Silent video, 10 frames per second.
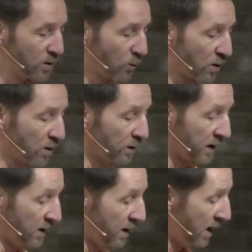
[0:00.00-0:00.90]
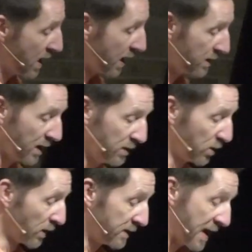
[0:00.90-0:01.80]
in the world, and
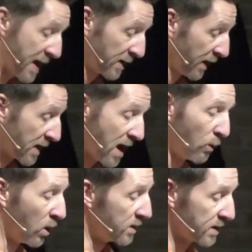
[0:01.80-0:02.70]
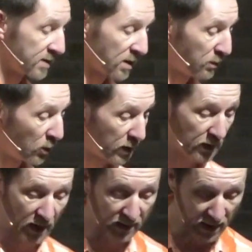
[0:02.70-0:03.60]
you're a dad like I was at some
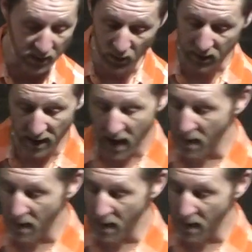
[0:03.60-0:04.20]
point, and you said,